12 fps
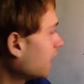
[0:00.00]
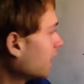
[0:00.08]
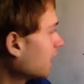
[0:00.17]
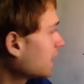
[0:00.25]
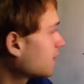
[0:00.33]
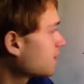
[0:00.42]

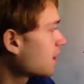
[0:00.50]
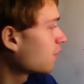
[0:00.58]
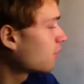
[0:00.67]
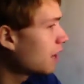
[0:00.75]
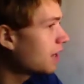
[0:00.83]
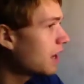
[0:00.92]
And
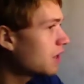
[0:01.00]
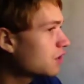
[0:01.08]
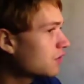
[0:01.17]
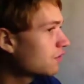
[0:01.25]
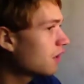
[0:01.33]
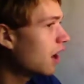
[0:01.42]

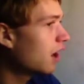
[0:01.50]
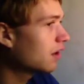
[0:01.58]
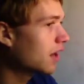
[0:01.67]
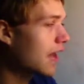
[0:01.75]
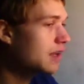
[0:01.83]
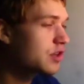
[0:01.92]
radiation fog,
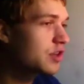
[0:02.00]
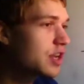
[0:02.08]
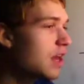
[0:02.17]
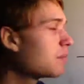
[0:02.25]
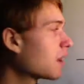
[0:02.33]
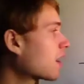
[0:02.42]
it has its
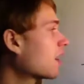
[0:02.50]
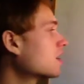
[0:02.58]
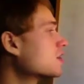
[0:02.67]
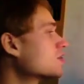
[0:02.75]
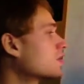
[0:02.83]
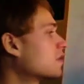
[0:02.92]
name
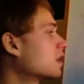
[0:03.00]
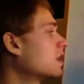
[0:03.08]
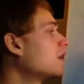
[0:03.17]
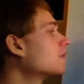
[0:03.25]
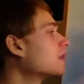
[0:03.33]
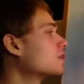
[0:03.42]
because of the
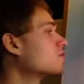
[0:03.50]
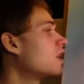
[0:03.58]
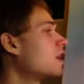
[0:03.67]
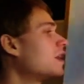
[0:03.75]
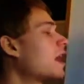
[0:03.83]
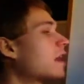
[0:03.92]
heat that's
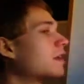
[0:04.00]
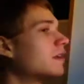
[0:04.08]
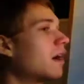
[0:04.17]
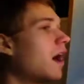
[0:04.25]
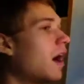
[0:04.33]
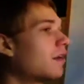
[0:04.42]
radiated
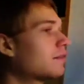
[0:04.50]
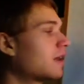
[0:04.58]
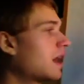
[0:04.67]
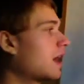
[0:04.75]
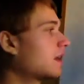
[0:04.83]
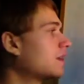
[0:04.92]
off
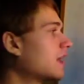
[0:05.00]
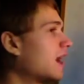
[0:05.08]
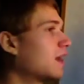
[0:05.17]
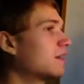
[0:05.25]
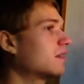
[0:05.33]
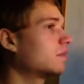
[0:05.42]
at
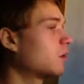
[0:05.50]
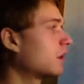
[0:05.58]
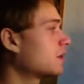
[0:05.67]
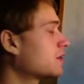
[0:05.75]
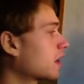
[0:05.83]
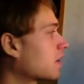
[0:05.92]
night when
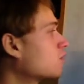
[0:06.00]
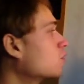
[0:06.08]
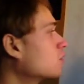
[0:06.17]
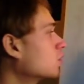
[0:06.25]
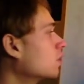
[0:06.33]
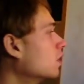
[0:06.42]
it's
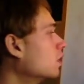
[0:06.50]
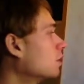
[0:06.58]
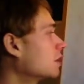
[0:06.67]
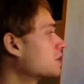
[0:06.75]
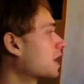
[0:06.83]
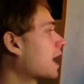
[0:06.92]

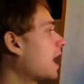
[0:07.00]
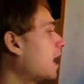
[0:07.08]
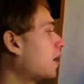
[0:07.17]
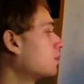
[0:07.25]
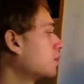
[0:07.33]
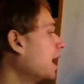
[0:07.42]
a
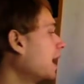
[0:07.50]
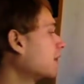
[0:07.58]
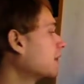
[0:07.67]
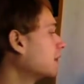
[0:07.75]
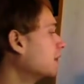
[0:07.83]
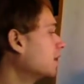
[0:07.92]
calm
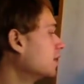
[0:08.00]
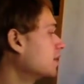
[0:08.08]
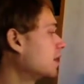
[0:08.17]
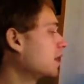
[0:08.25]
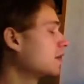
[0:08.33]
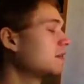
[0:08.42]
night,
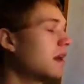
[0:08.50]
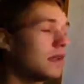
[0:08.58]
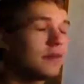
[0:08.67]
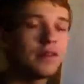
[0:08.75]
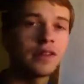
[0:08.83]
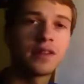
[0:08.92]
and
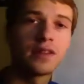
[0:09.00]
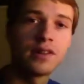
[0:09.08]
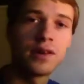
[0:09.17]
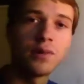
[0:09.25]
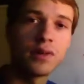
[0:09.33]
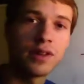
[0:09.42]
nothing to
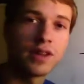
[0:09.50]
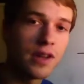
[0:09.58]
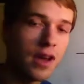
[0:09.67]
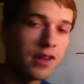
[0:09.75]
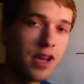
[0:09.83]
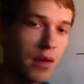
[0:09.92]
do with
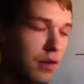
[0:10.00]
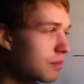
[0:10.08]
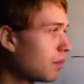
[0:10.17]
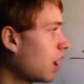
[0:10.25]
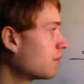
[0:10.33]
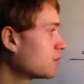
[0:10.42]
atomic
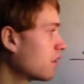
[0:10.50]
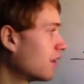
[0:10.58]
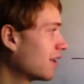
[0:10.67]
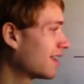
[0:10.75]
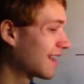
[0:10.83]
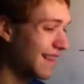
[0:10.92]
bombs or
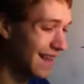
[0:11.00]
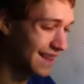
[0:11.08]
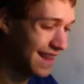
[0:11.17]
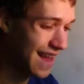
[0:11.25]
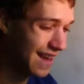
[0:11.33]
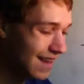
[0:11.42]
anything like
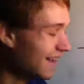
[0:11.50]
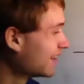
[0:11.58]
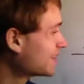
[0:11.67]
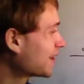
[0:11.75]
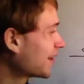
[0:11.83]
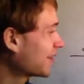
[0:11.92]
that.
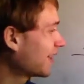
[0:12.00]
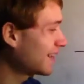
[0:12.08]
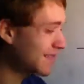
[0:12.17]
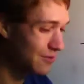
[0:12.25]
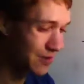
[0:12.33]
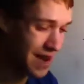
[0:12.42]
So
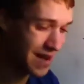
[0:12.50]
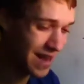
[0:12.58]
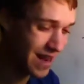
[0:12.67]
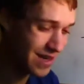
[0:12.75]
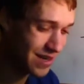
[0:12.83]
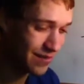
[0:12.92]
that's
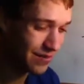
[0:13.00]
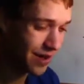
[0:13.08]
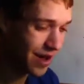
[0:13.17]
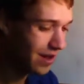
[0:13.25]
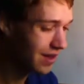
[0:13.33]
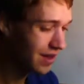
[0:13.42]
radiation
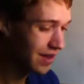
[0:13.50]
fog.